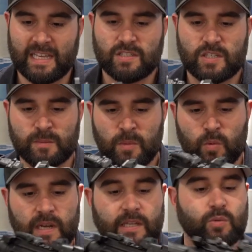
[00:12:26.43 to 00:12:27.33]
It's
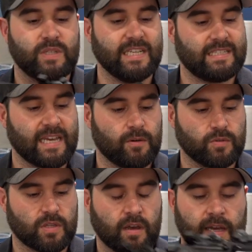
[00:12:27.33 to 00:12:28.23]
small little
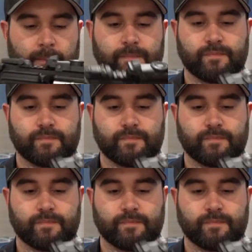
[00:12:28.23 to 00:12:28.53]
details, like